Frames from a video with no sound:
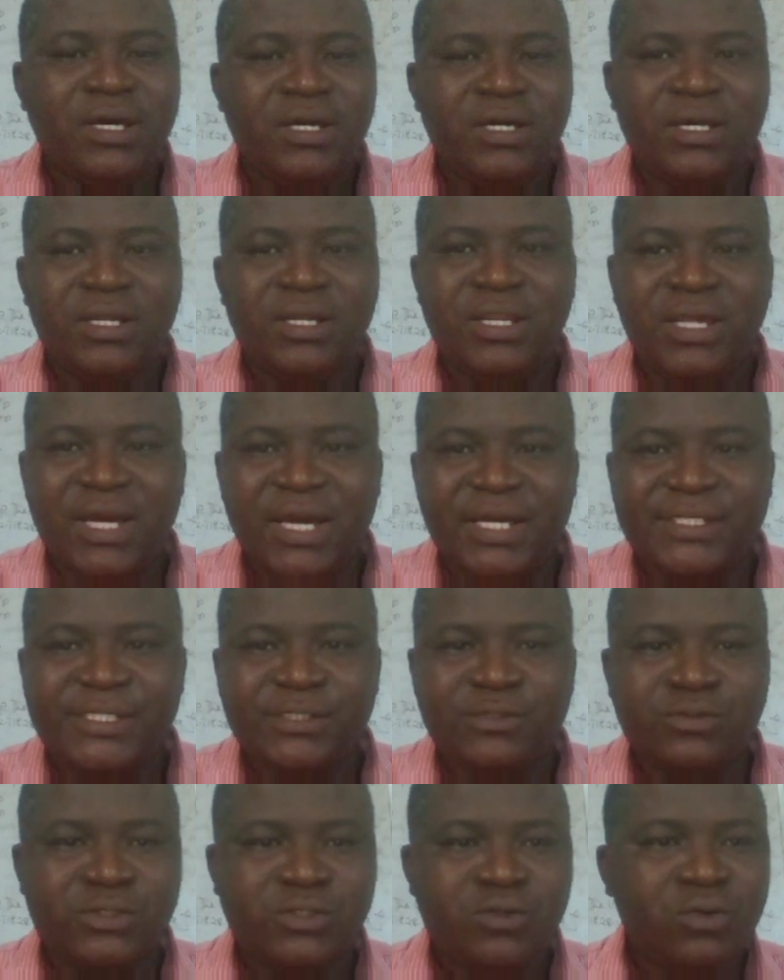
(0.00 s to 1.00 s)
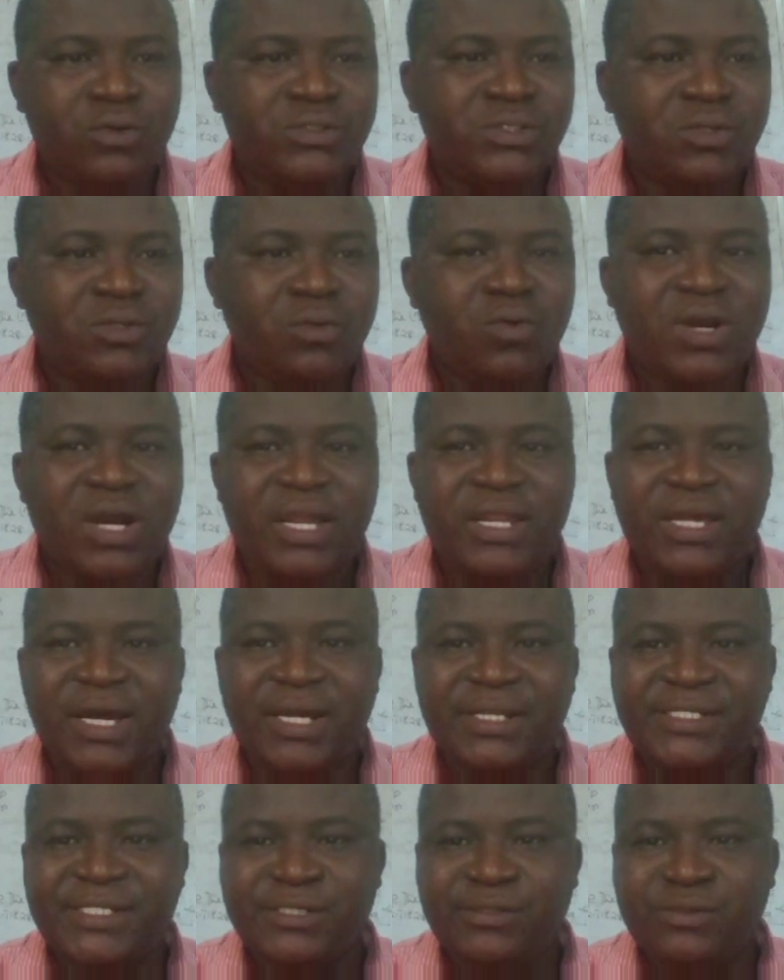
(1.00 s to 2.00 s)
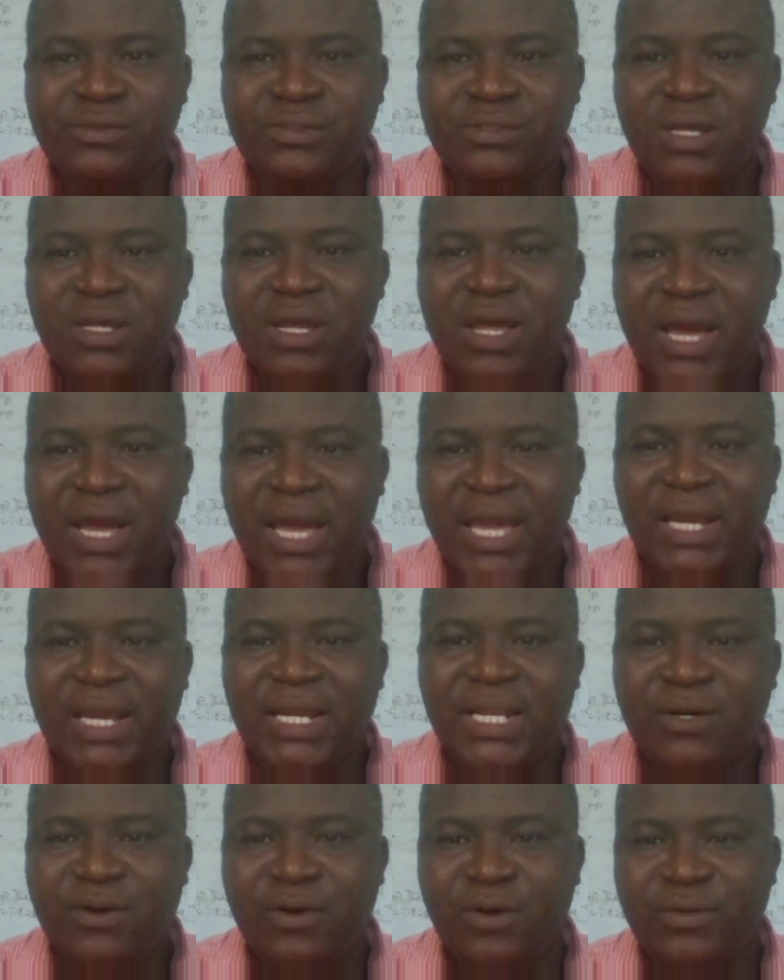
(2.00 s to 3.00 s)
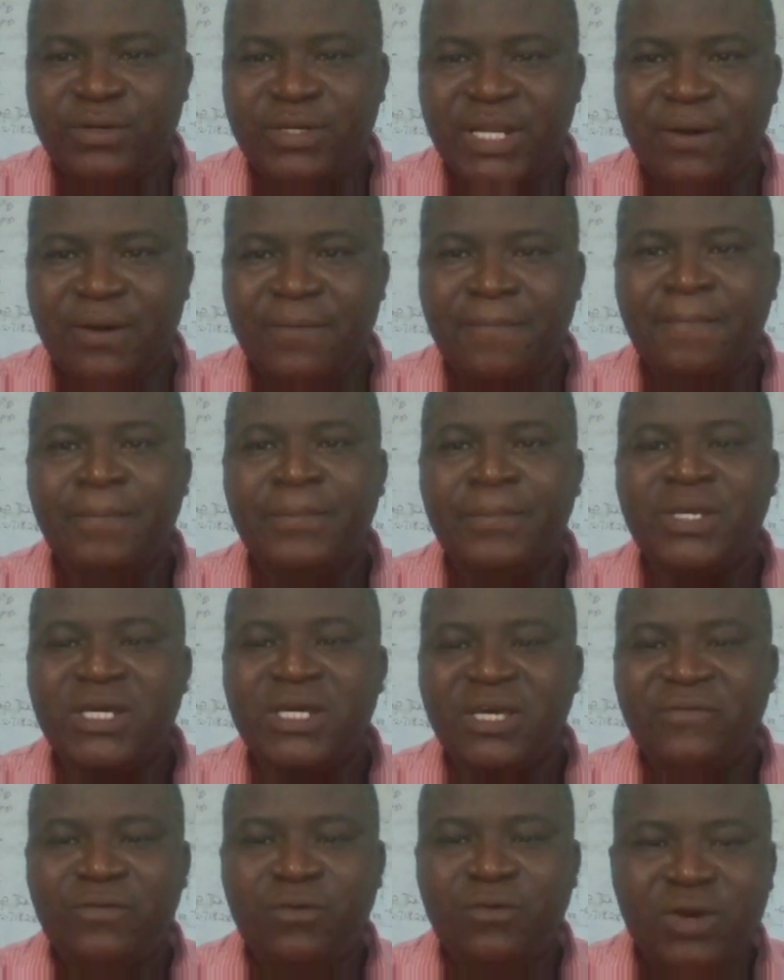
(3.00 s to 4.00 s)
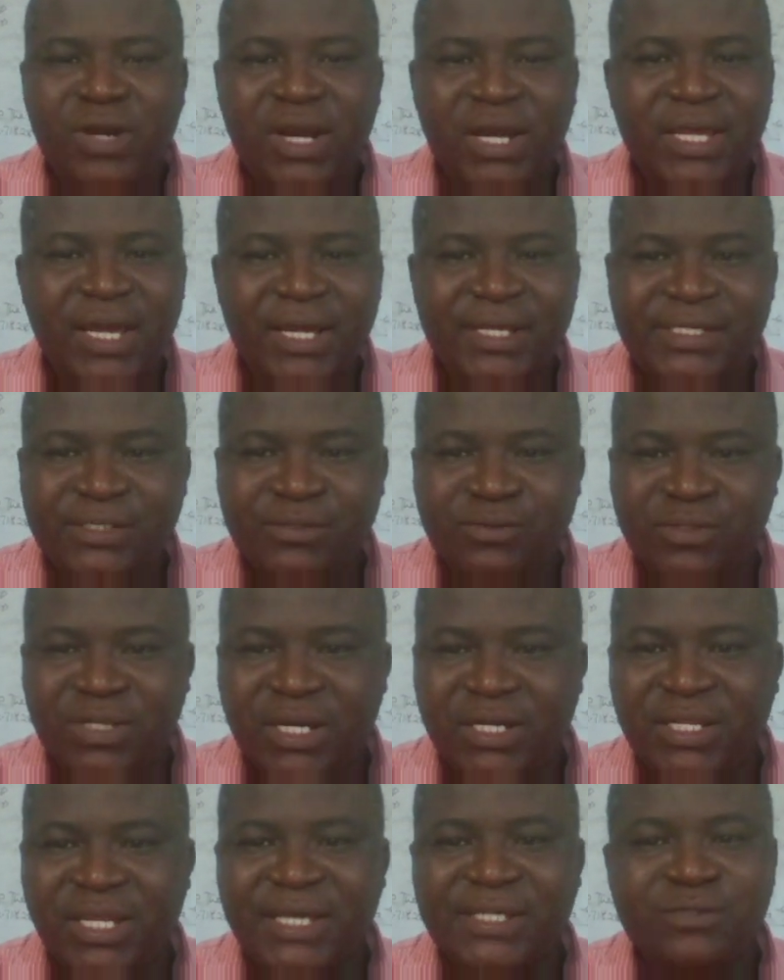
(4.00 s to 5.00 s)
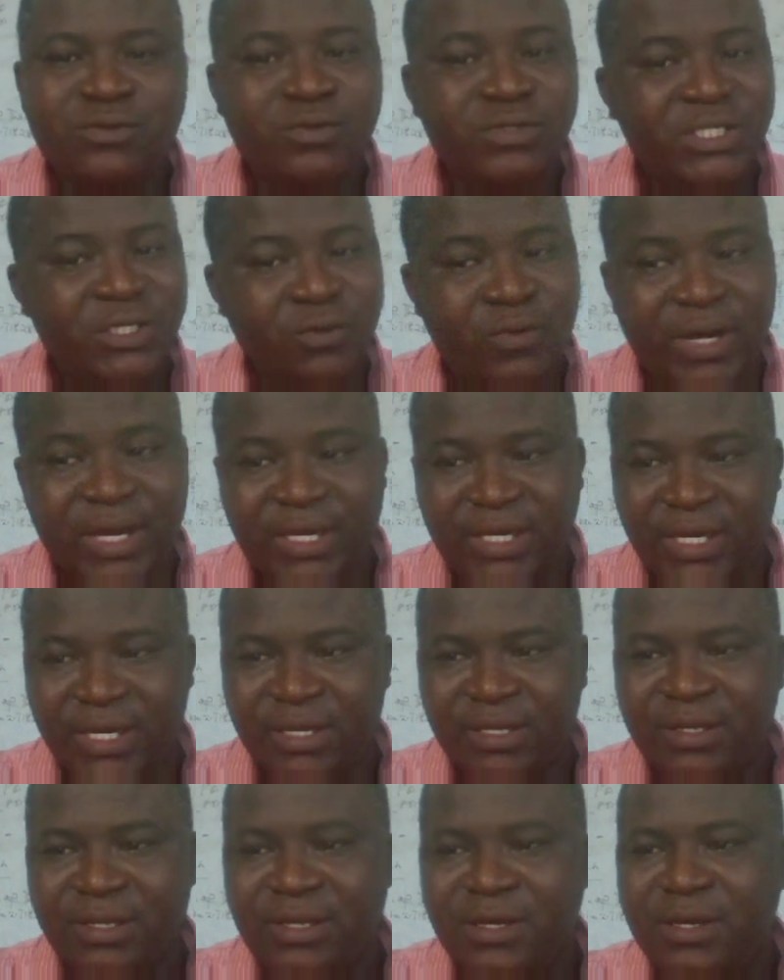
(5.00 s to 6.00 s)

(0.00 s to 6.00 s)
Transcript: in the article. So look at the article I click on now. If you look at the article, there's no DOI here.